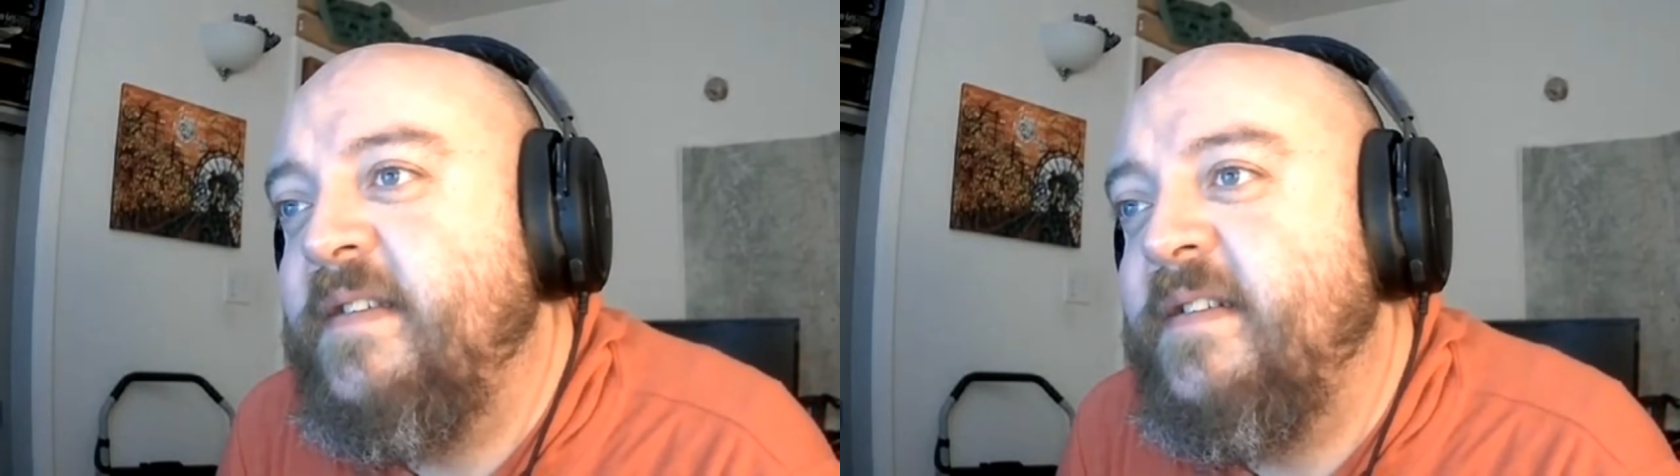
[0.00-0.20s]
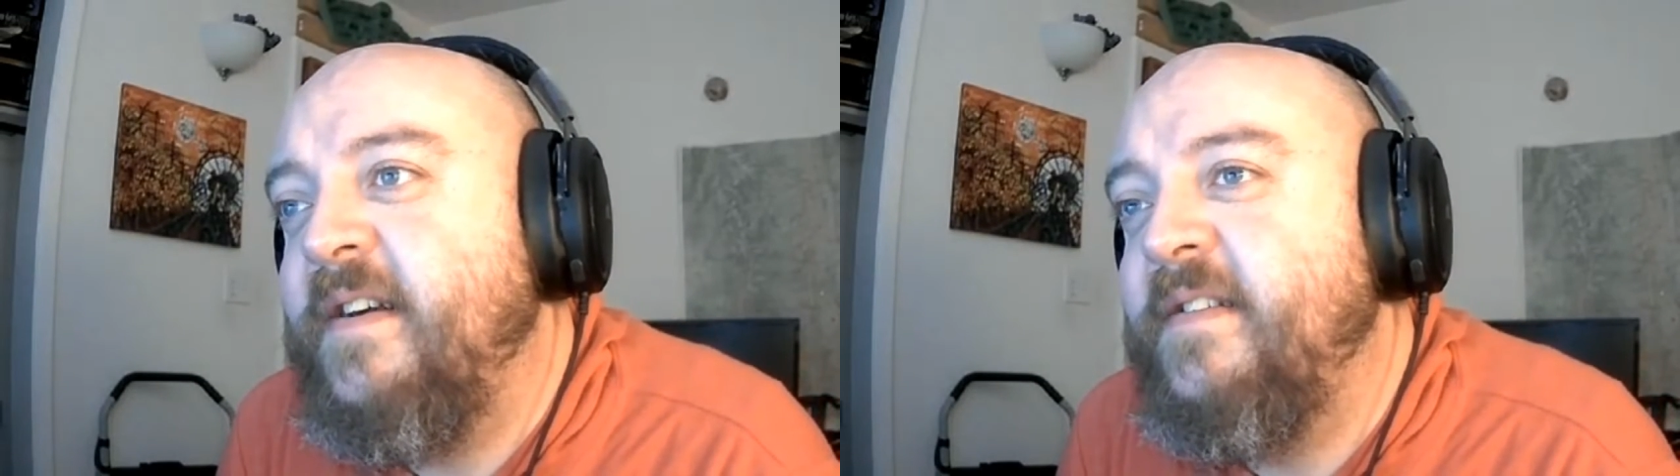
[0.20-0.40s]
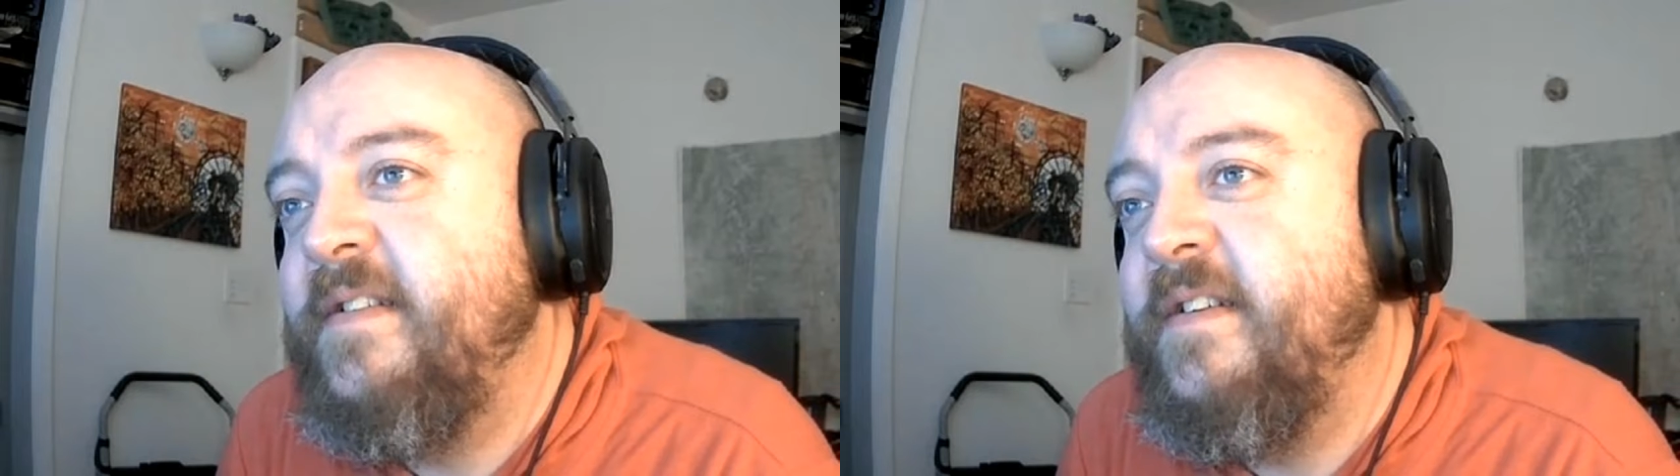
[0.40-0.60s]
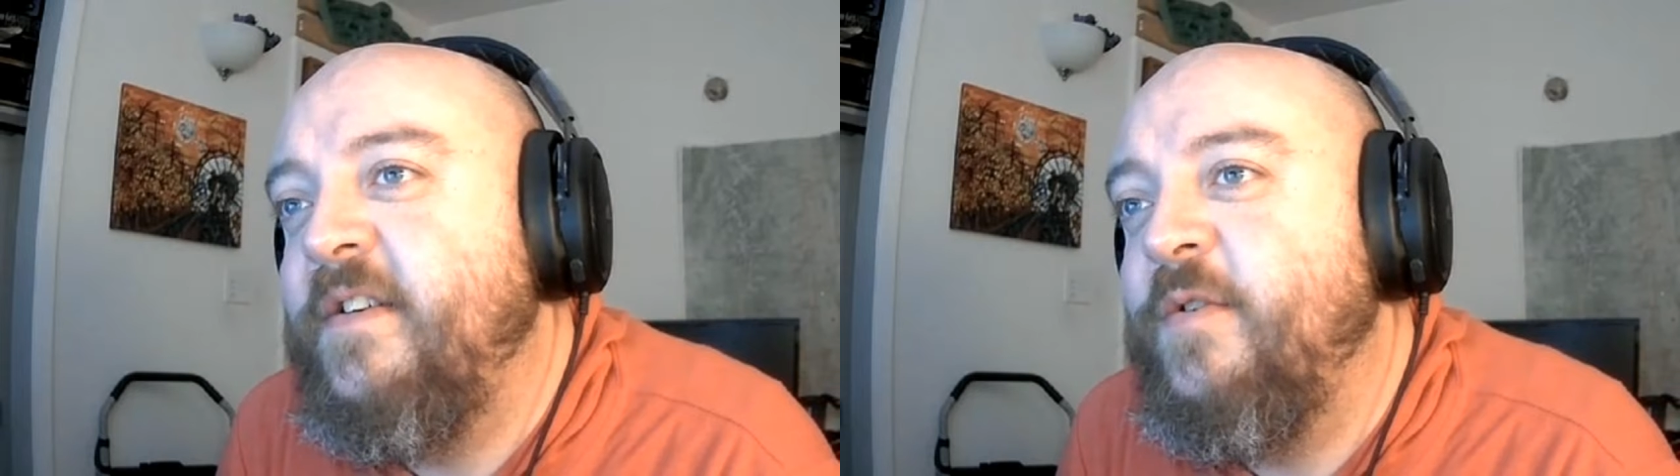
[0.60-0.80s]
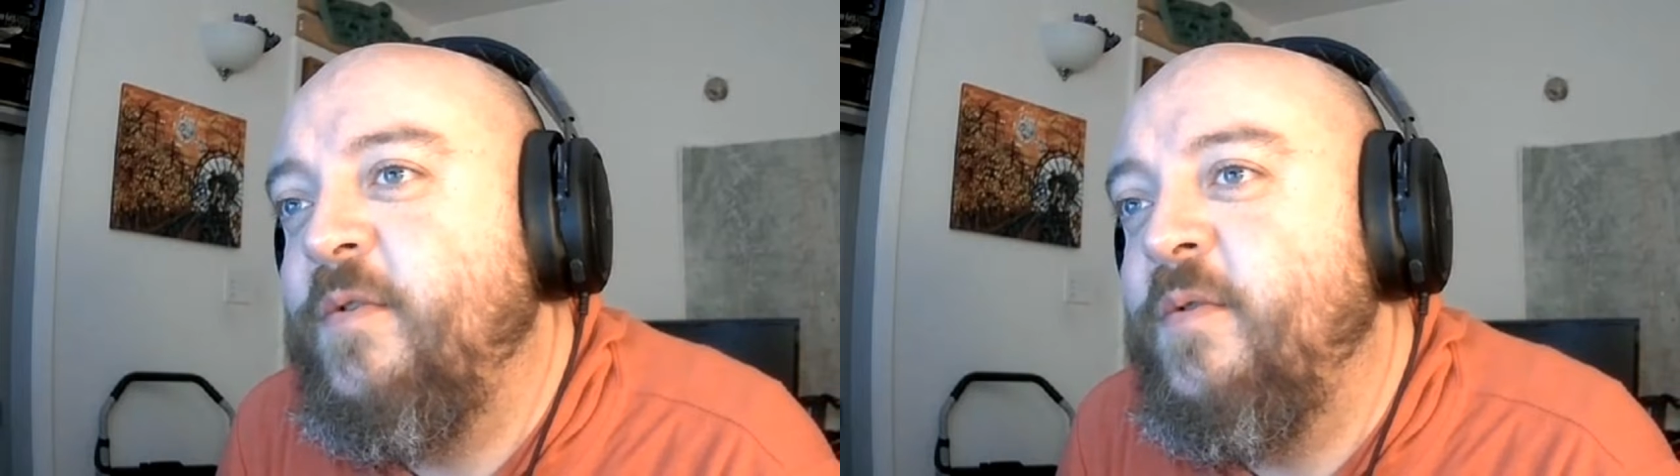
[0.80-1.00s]
started to
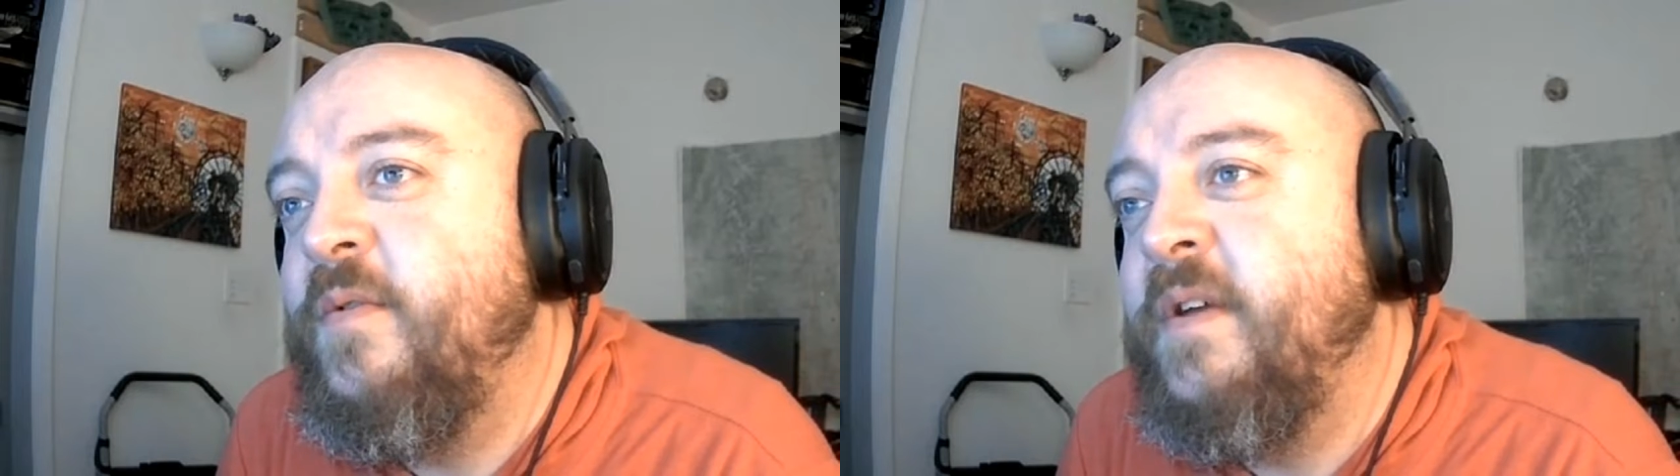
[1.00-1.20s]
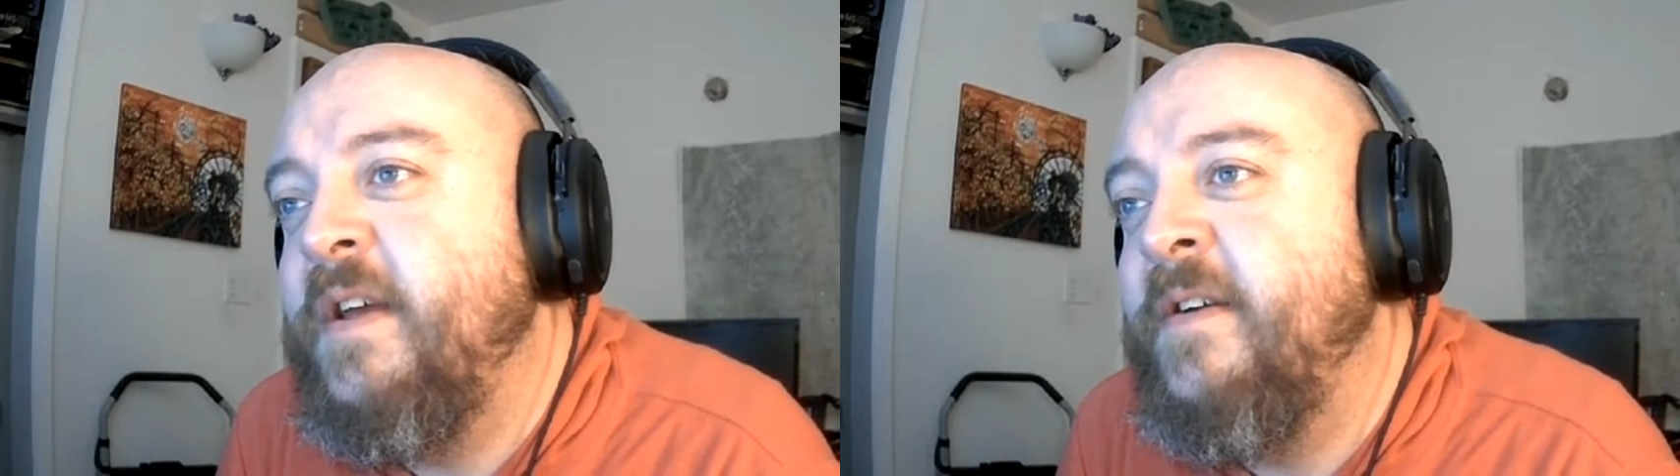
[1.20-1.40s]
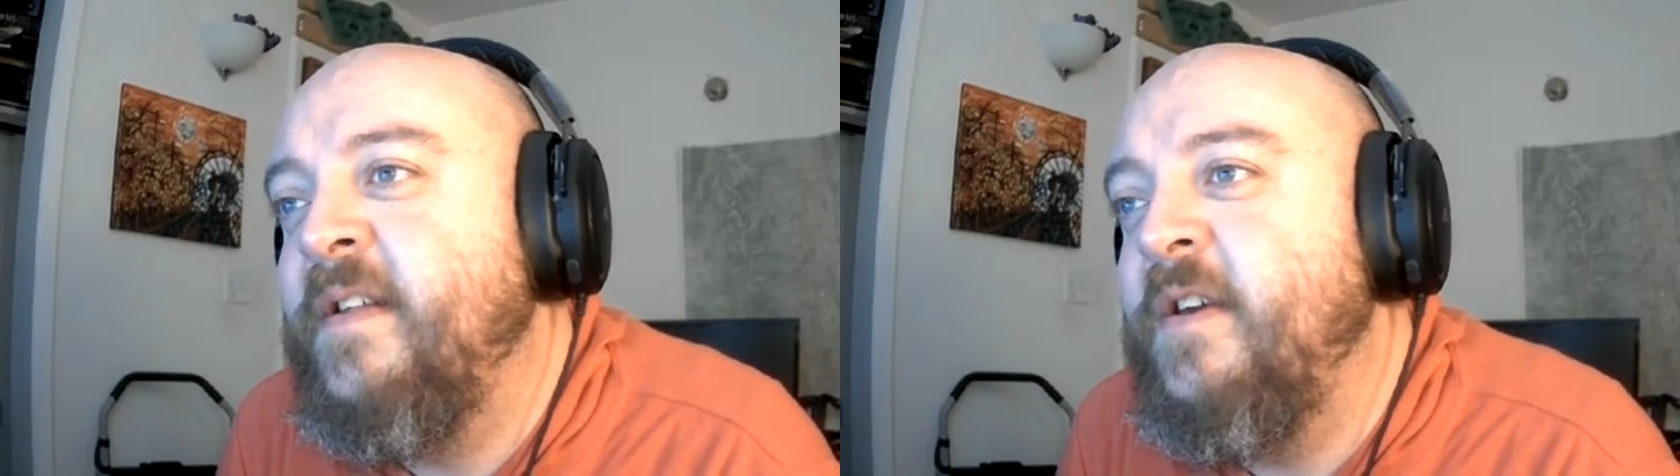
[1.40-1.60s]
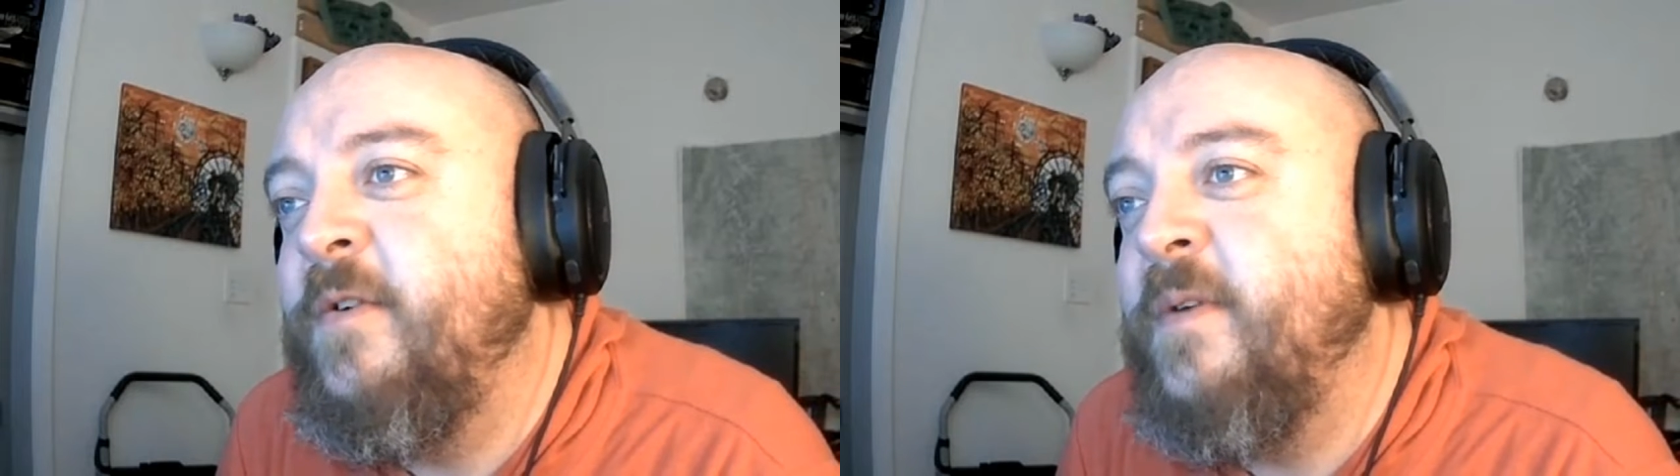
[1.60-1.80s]
do here in the